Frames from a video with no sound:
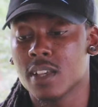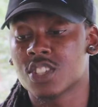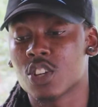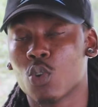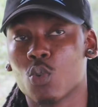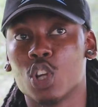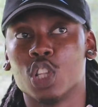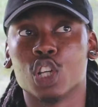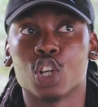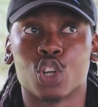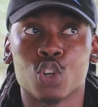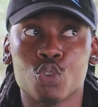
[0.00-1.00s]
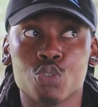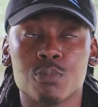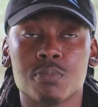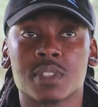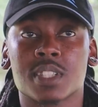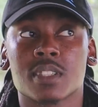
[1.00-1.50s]
So
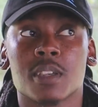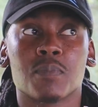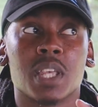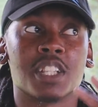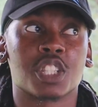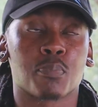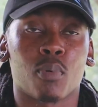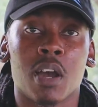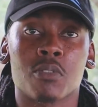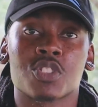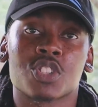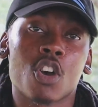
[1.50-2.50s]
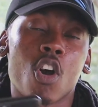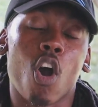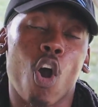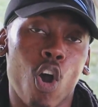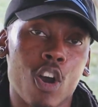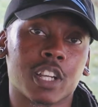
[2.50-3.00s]
legumes and sprouts
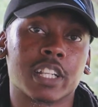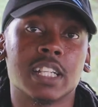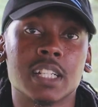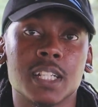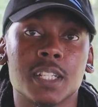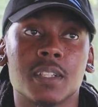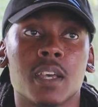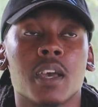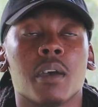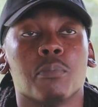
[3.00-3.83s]
are good,